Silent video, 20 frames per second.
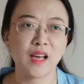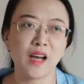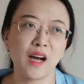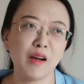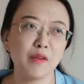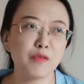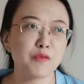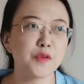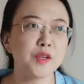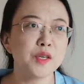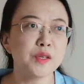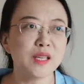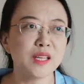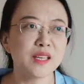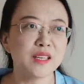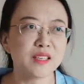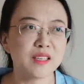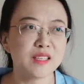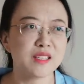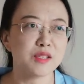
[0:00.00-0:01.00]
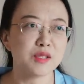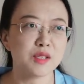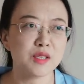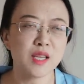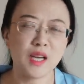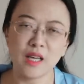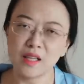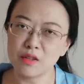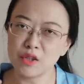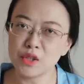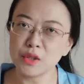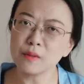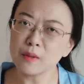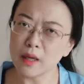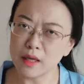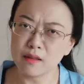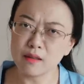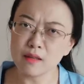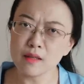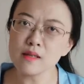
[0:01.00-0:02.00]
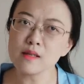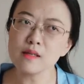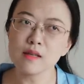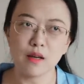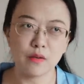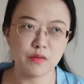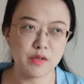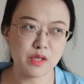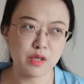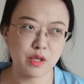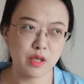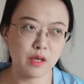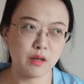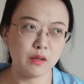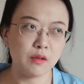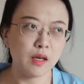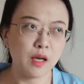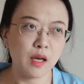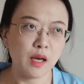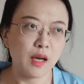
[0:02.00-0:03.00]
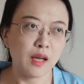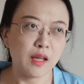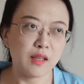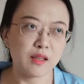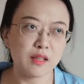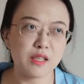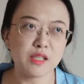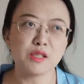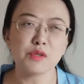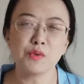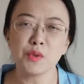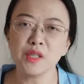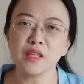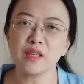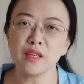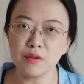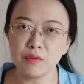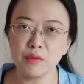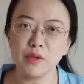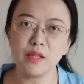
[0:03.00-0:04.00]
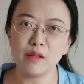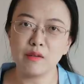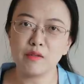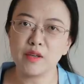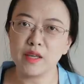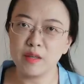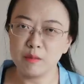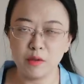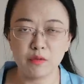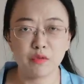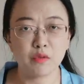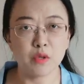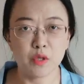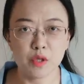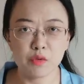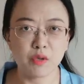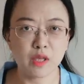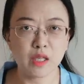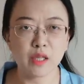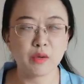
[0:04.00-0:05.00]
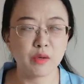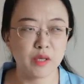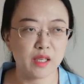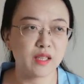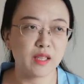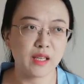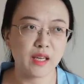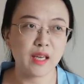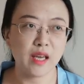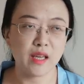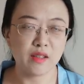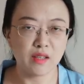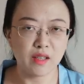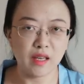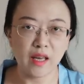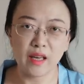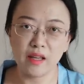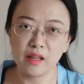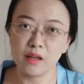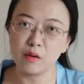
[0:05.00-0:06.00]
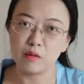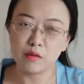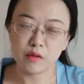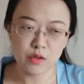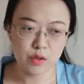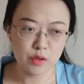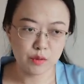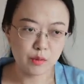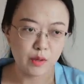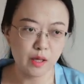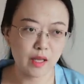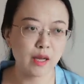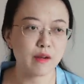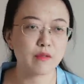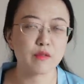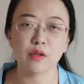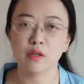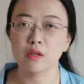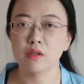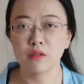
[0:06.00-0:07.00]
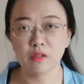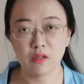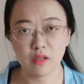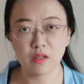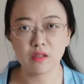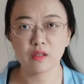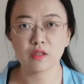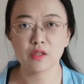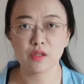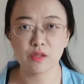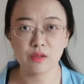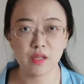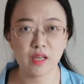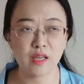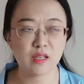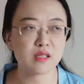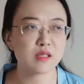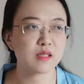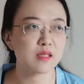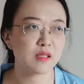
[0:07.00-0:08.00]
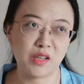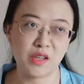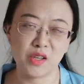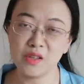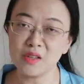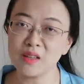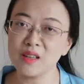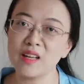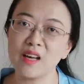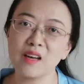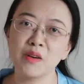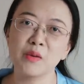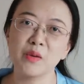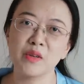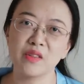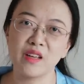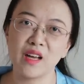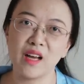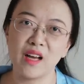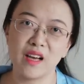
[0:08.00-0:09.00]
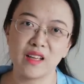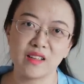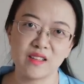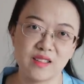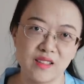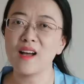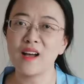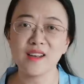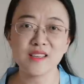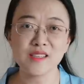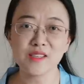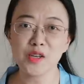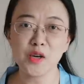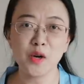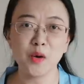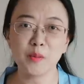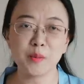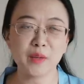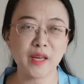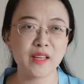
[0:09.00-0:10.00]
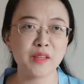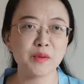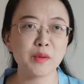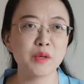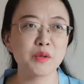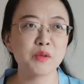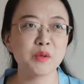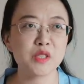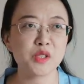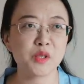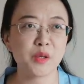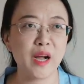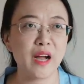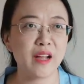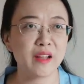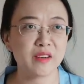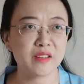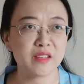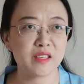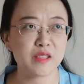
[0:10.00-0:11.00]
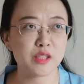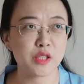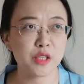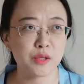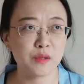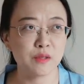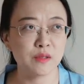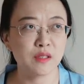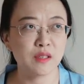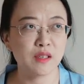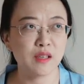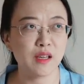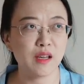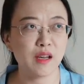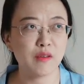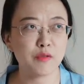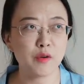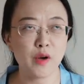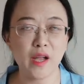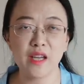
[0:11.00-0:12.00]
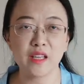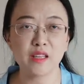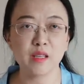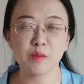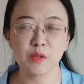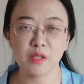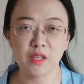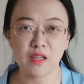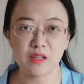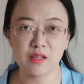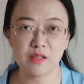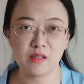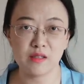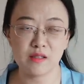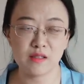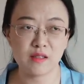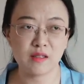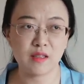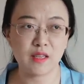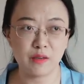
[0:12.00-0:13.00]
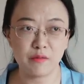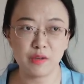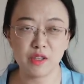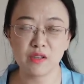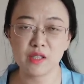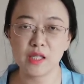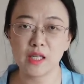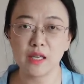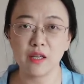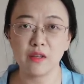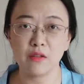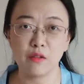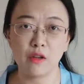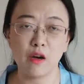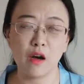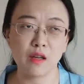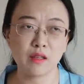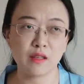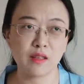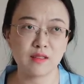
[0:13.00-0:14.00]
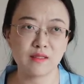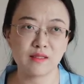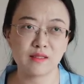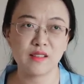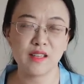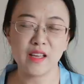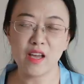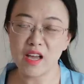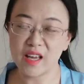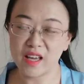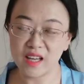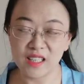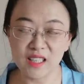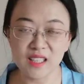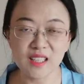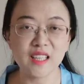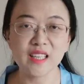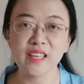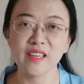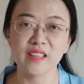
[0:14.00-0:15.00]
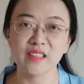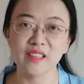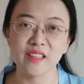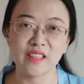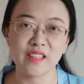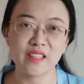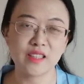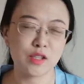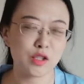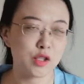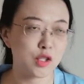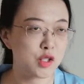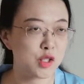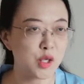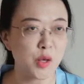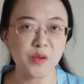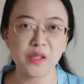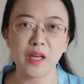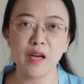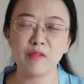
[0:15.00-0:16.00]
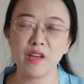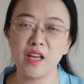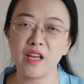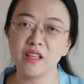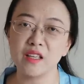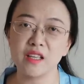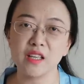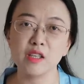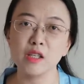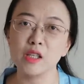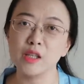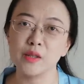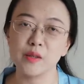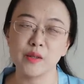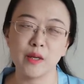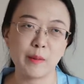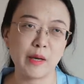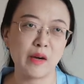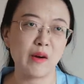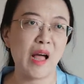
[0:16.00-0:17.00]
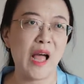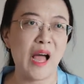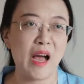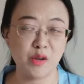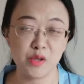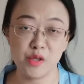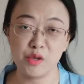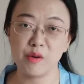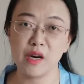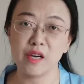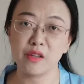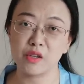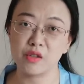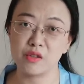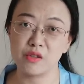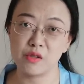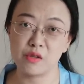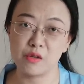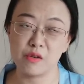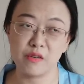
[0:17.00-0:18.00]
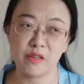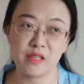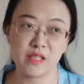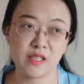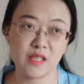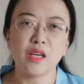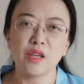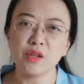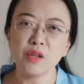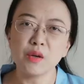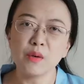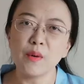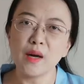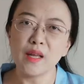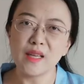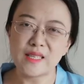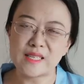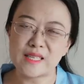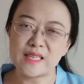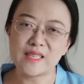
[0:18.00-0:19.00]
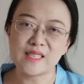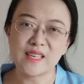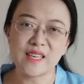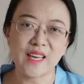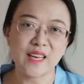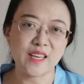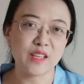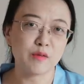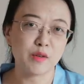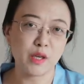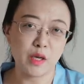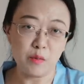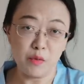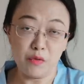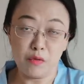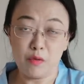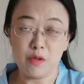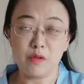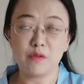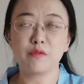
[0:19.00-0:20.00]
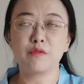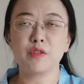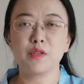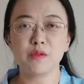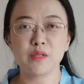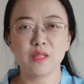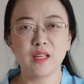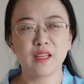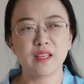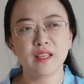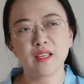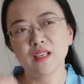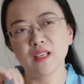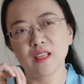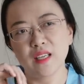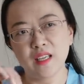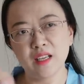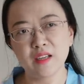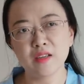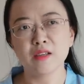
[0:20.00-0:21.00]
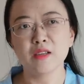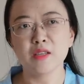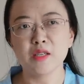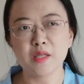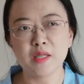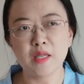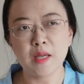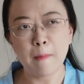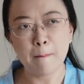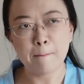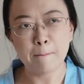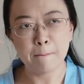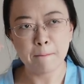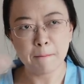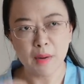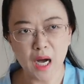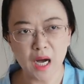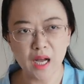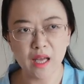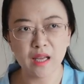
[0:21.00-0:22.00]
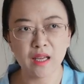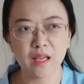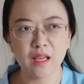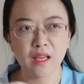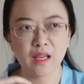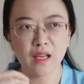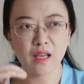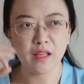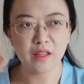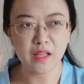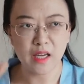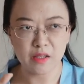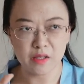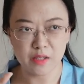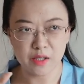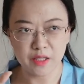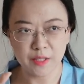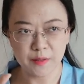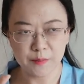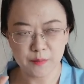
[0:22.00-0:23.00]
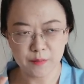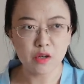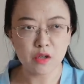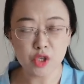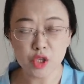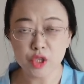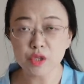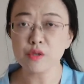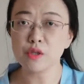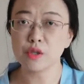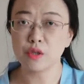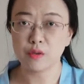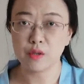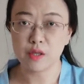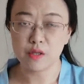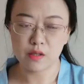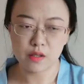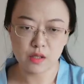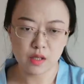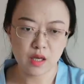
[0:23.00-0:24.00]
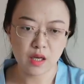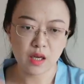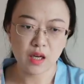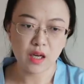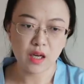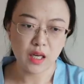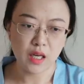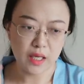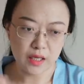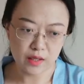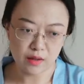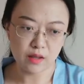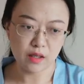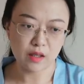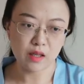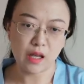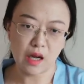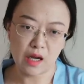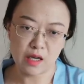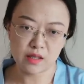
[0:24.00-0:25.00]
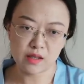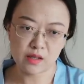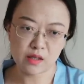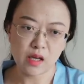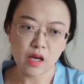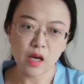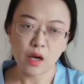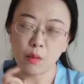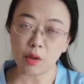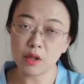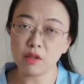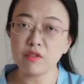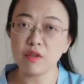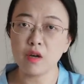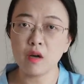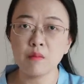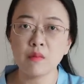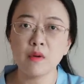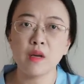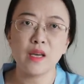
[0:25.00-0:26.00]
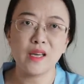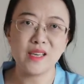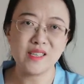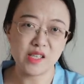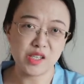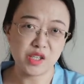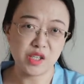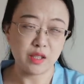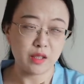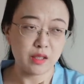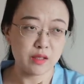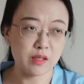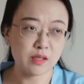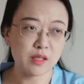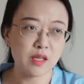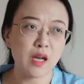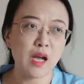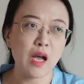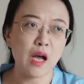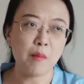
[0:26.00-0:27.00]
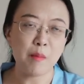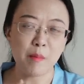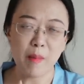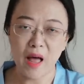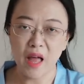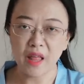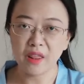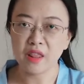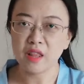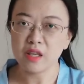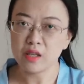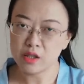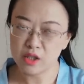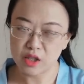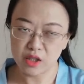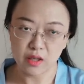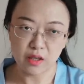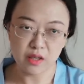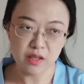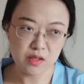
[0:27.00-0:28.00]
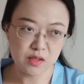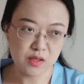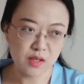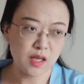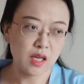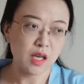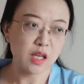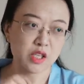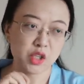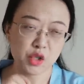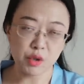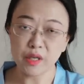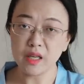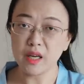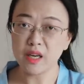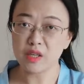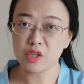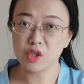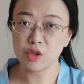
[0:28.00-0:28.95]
I feel like they just, the two writers of this show, they just want to get rid of Game of Thrones really quickly and then head over to whatever they're gonna do next. Good luck with that. I just hope anyone who wants to hire these two for any productions, give it a second thought, because they clearly don't have any clue about how to write good stories. You know what season eight of Game of Thrones feels like? Here is my analogy. There are two students in the class. One of them is a genius. A math genius, straight A